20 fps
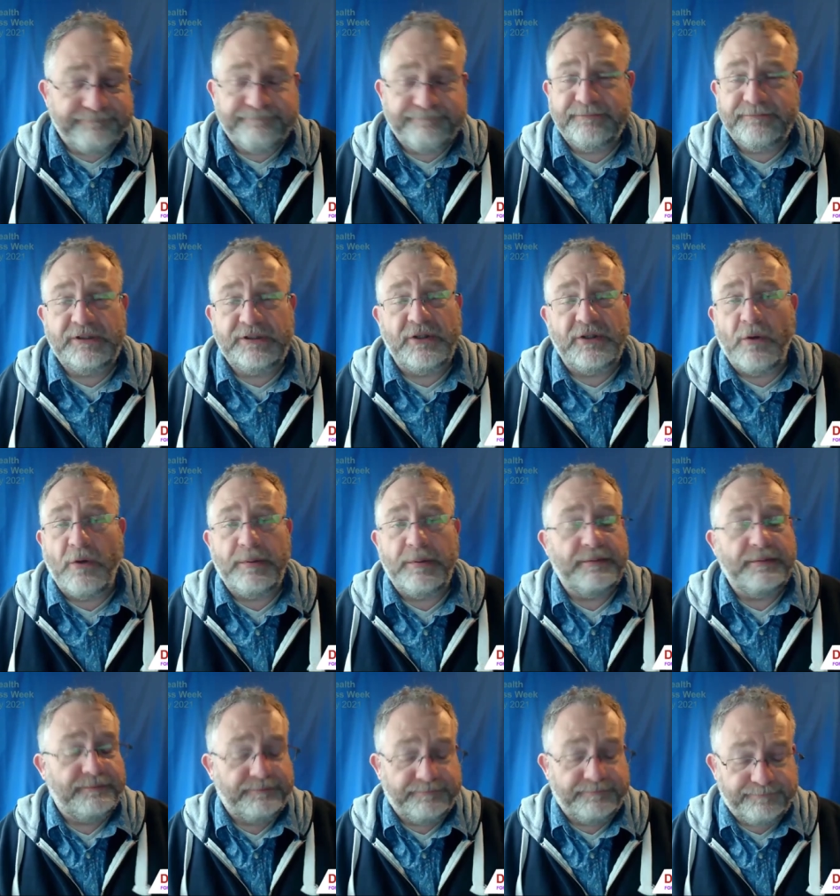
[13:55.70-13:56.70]
Stop,
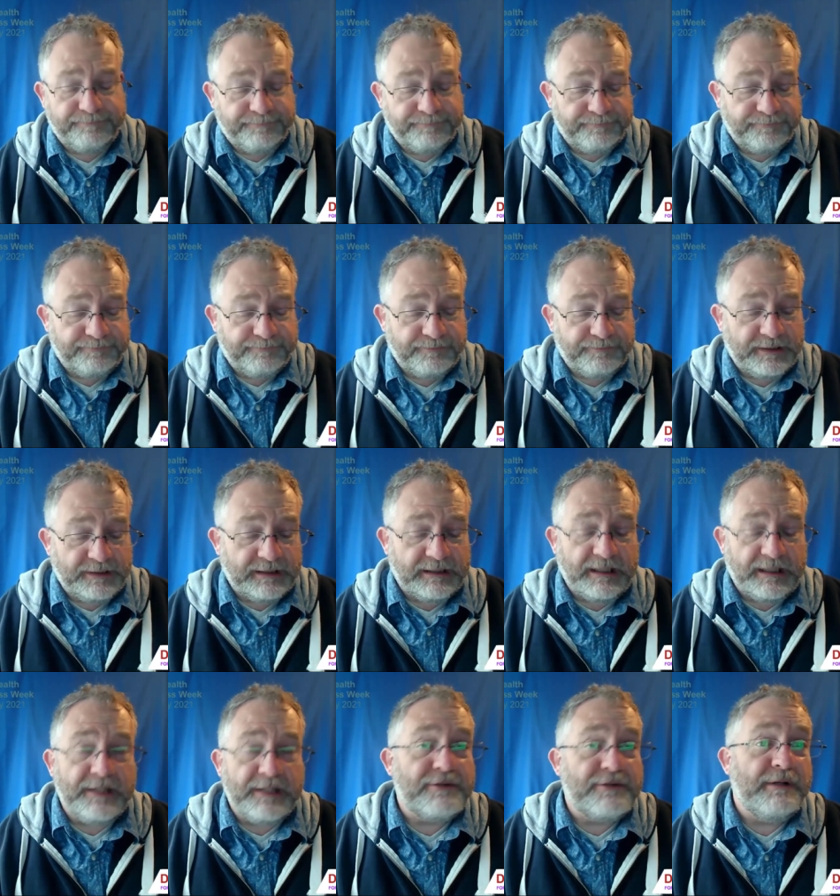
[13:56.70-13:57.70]

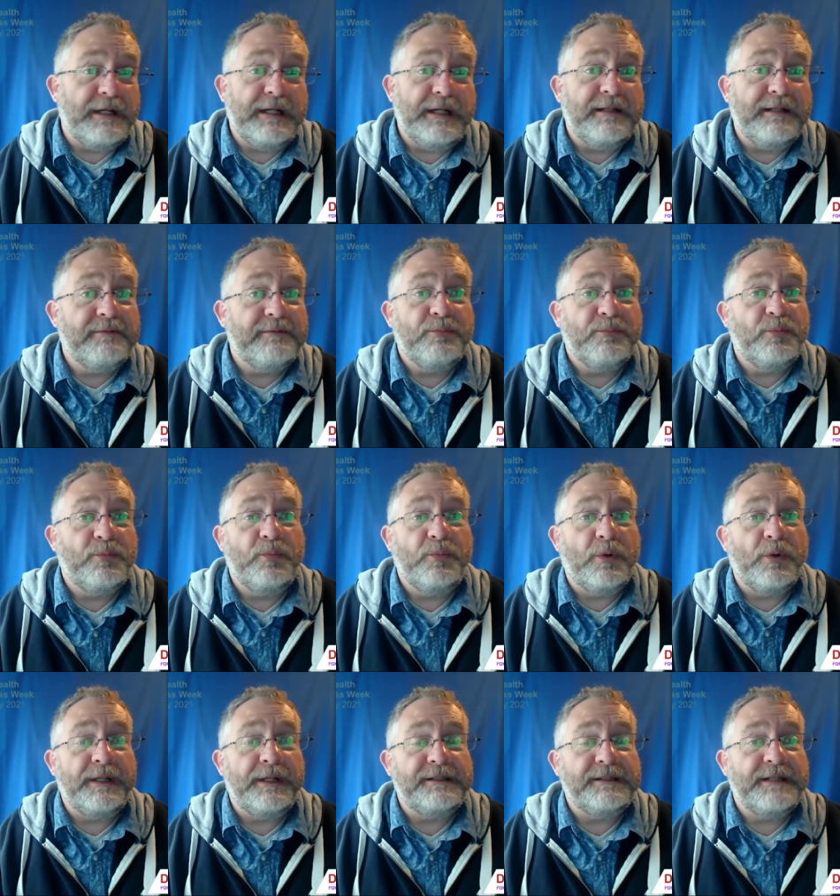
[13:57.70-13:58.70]
literally
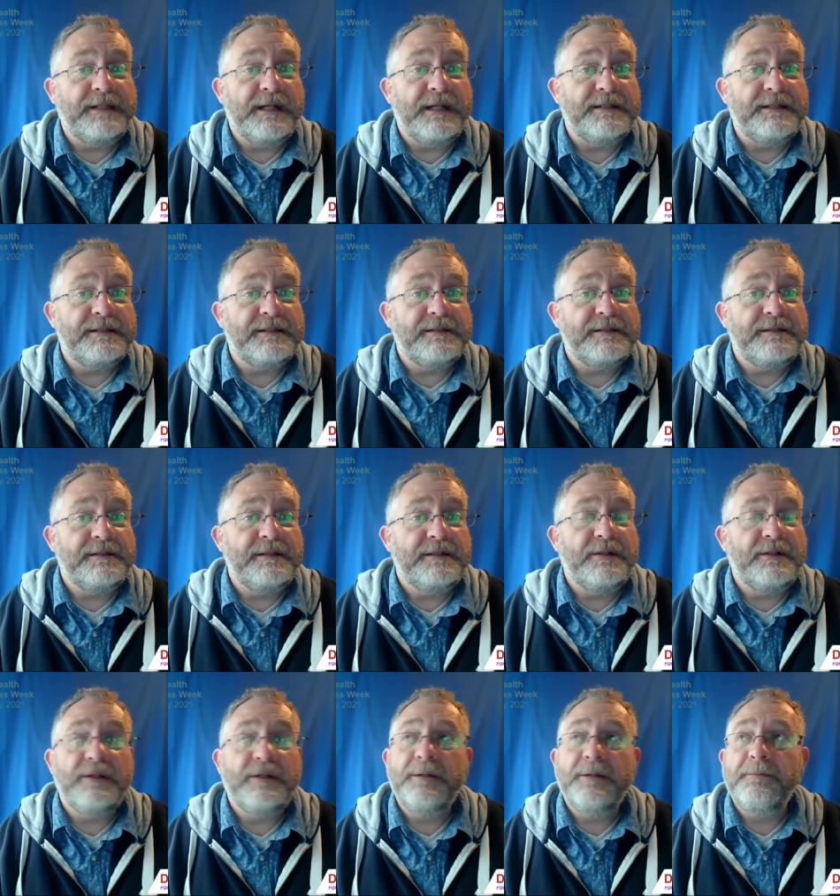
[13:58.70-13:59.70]
what it says.
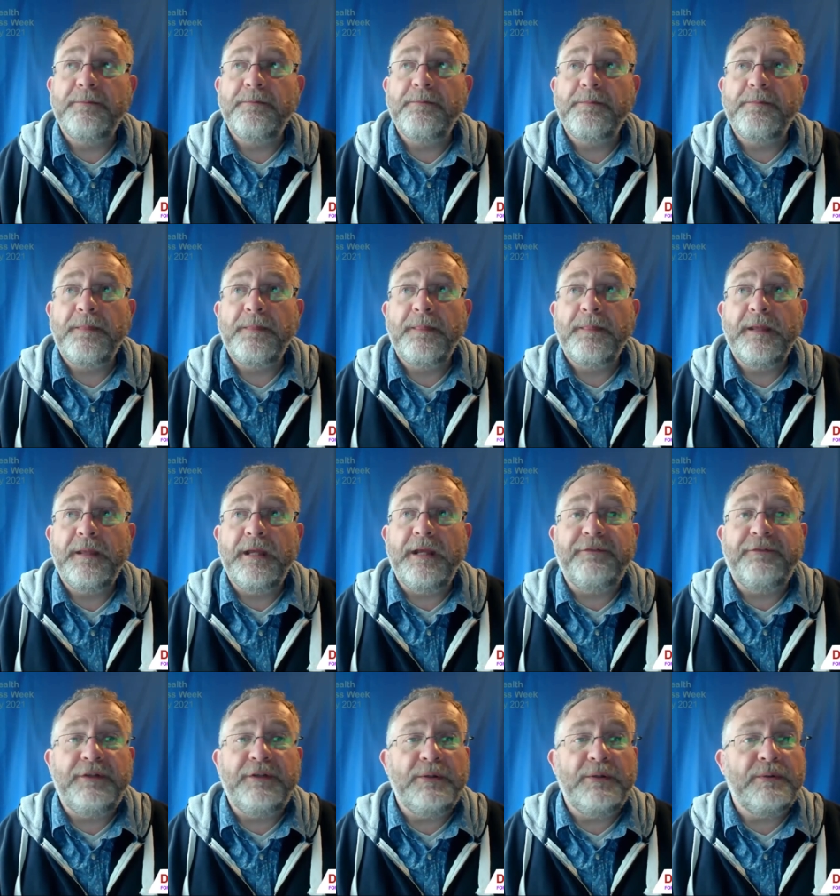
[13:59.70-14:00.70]

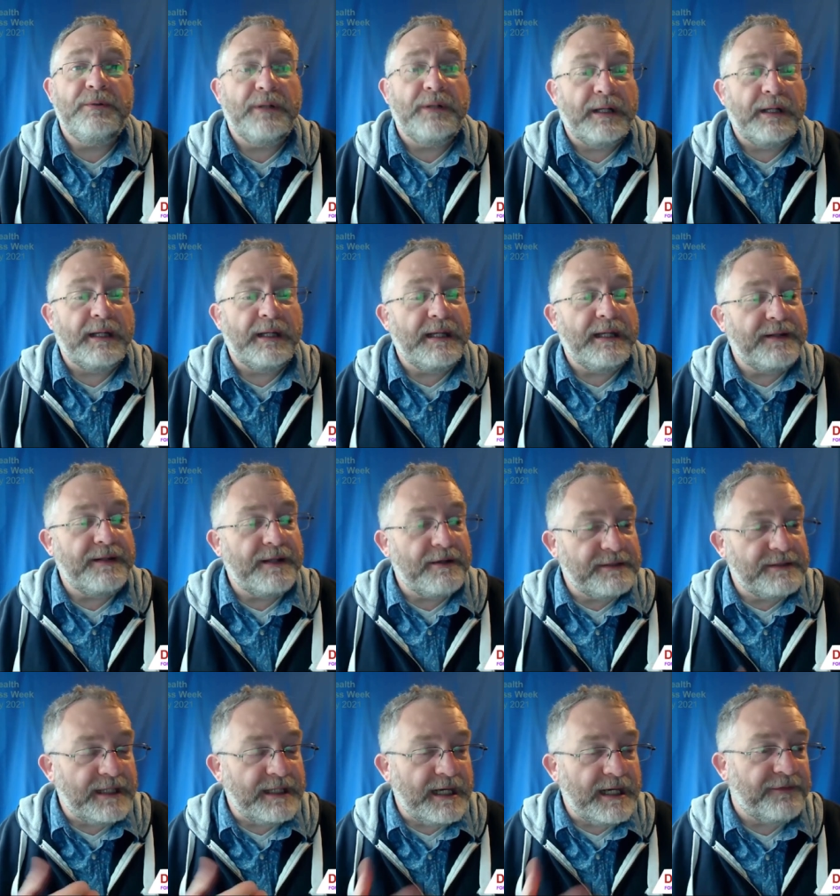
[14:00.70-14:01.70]
If you, and again,
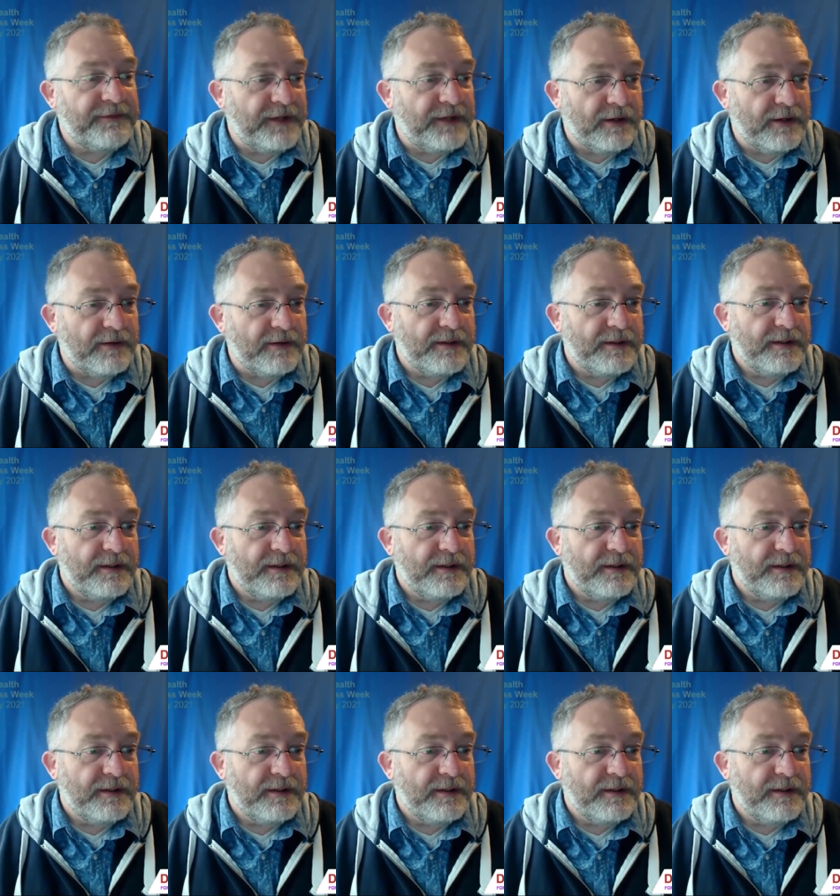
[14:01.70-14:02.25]
there's an if here,